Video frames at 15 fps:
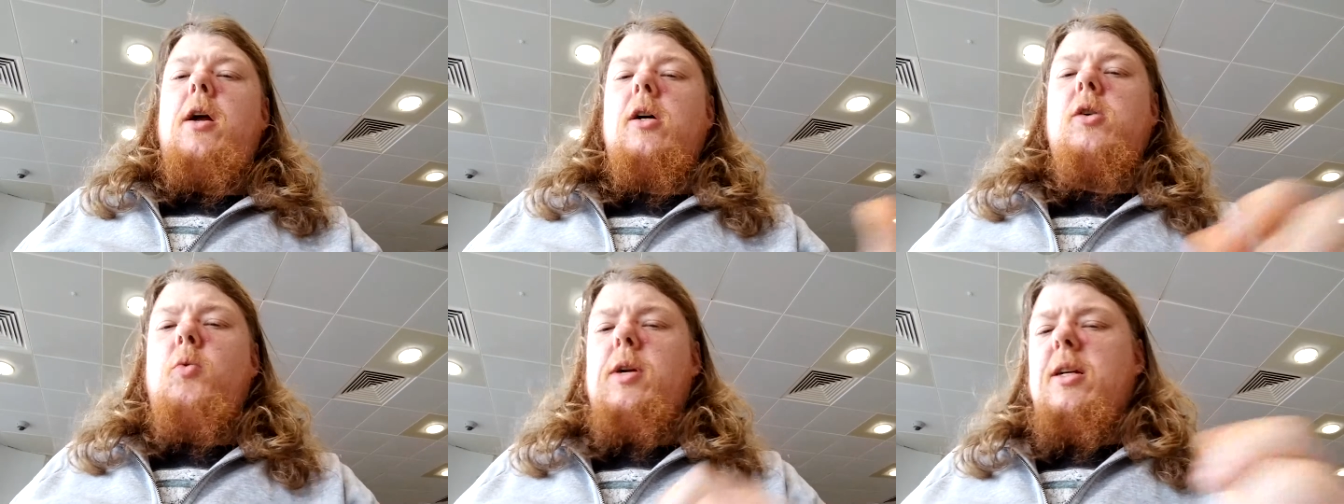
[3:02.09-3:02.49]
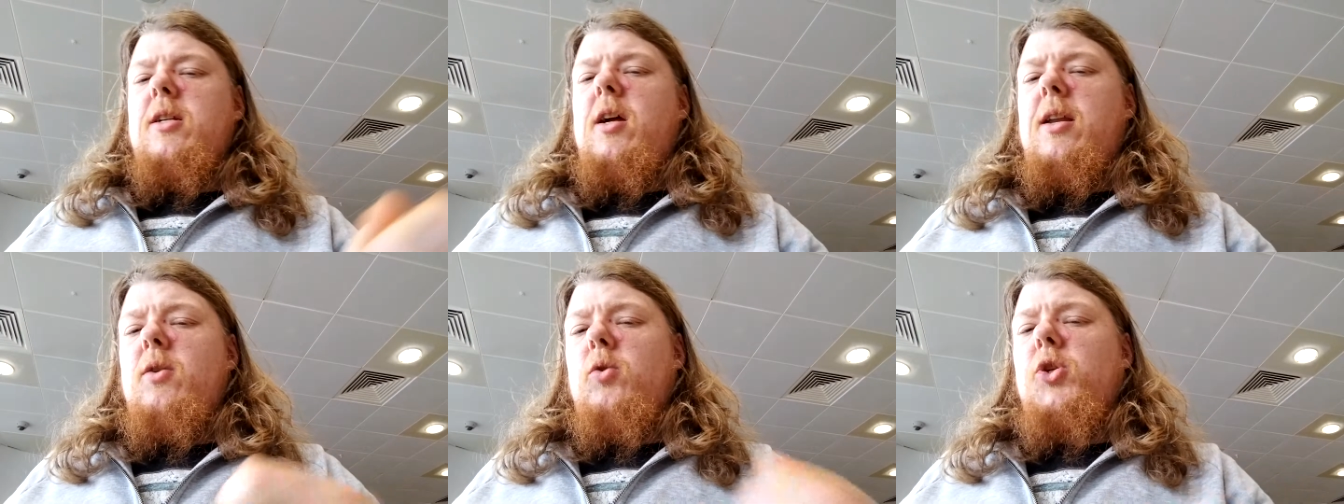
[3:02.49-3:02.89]
I got one of
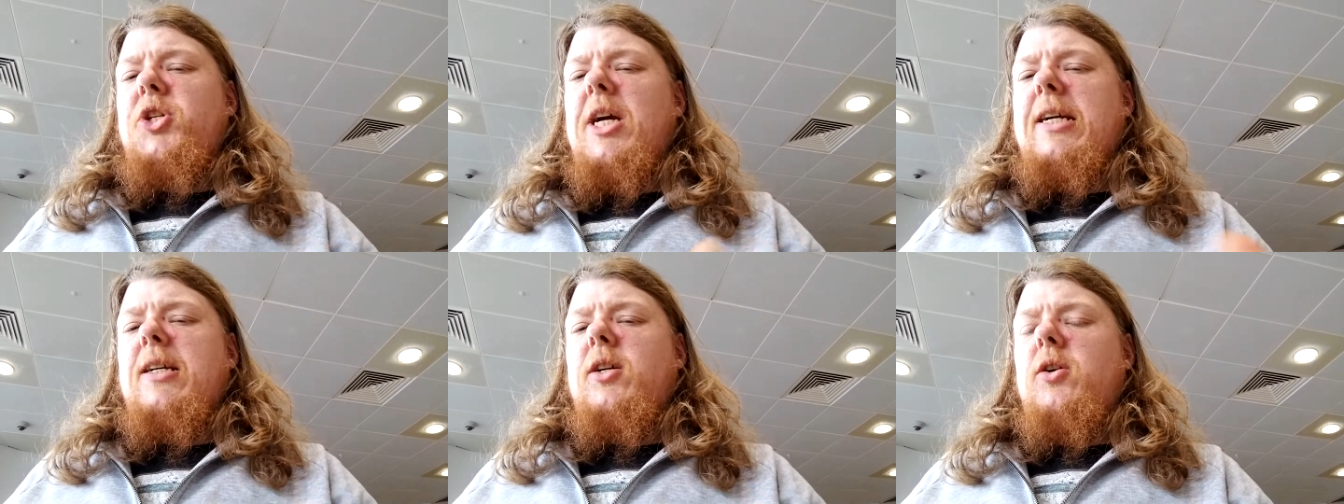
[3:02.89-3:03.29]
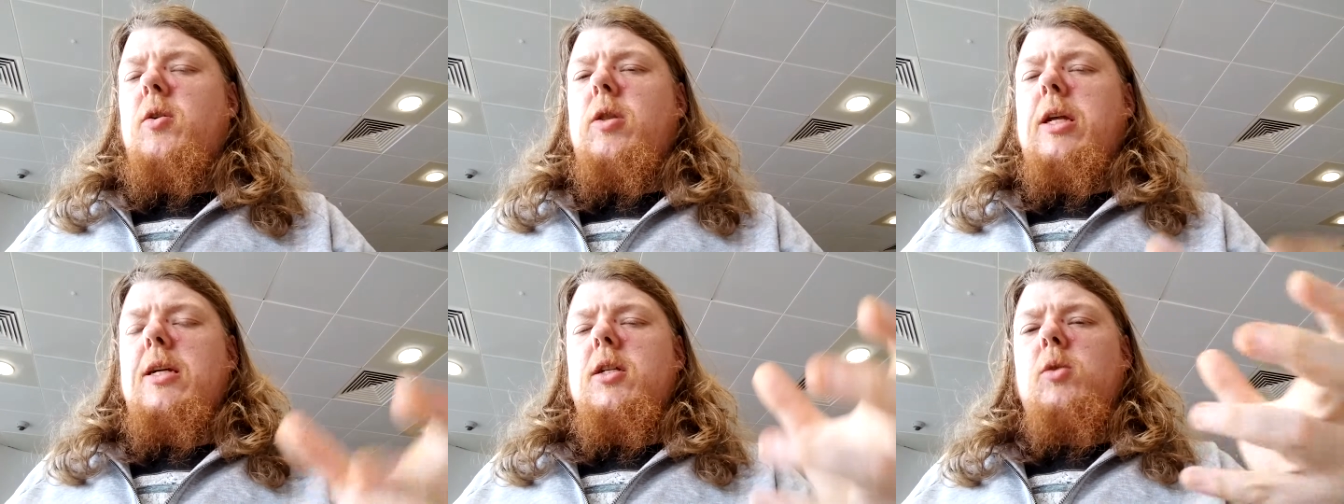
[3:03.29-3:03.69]
these like little
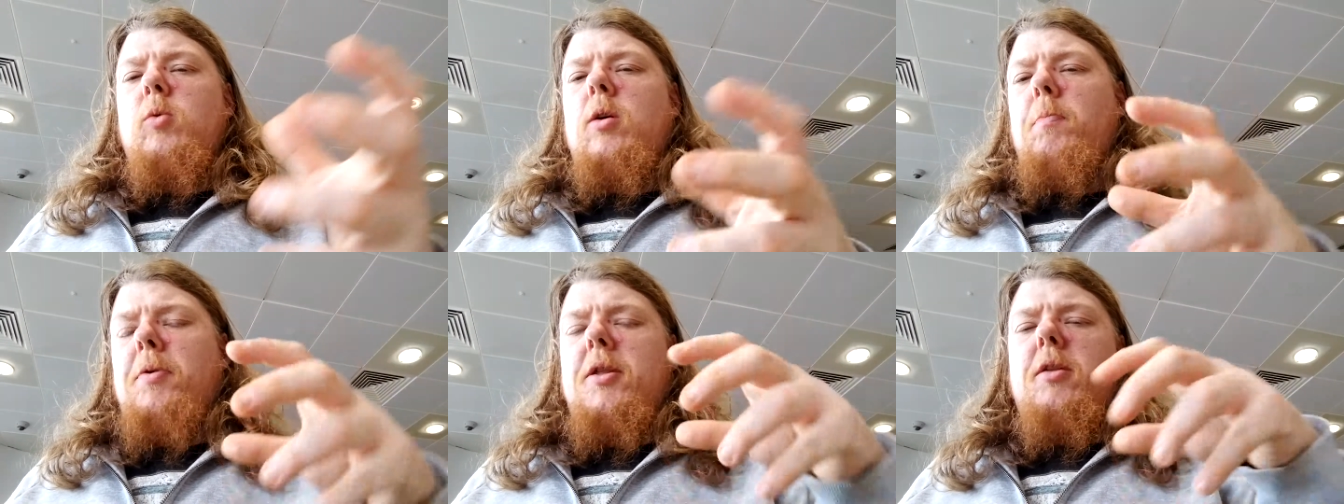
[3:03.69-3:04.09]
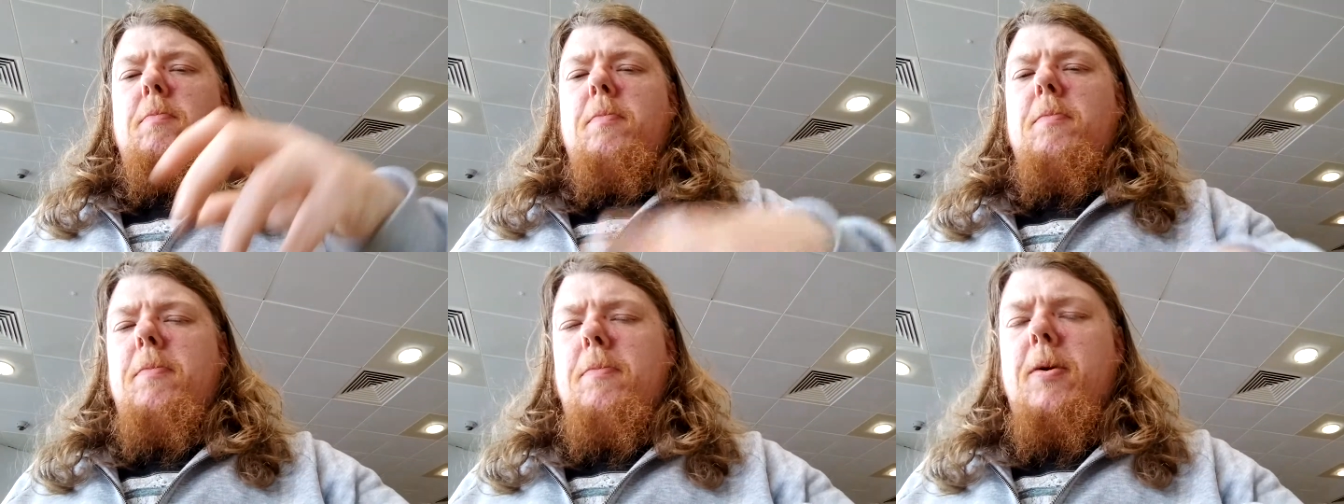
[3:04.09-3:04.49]
shaker things where you put
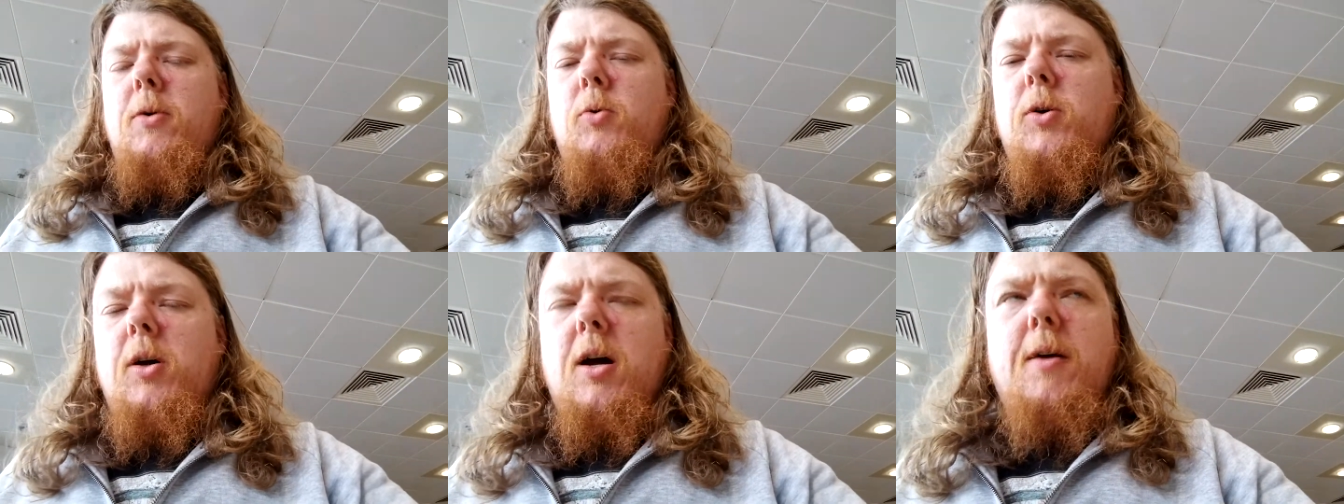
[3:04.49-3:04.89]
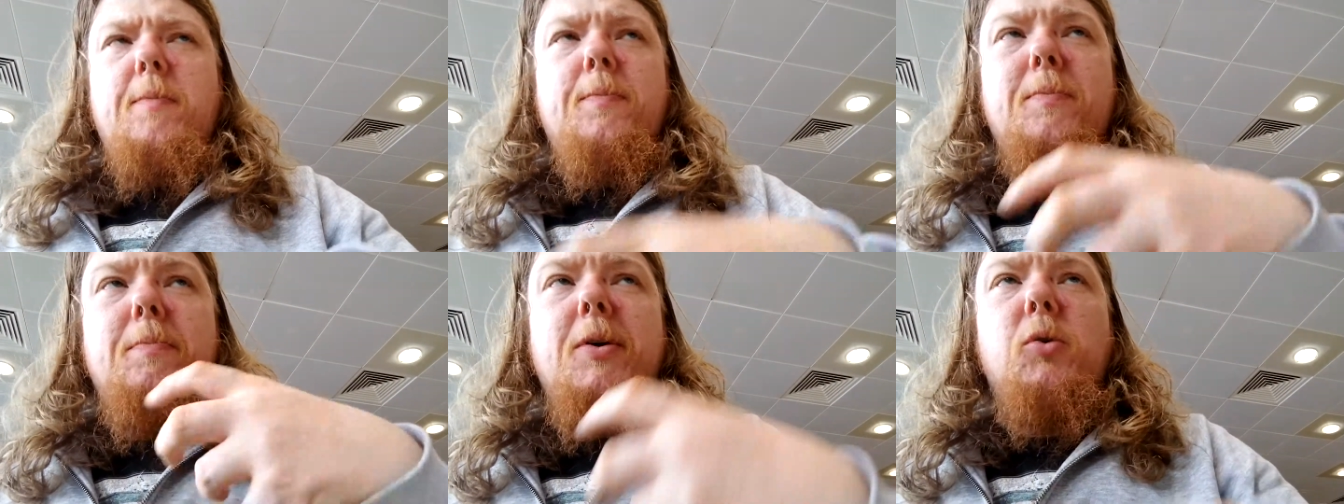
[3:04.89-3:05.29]
the milk um,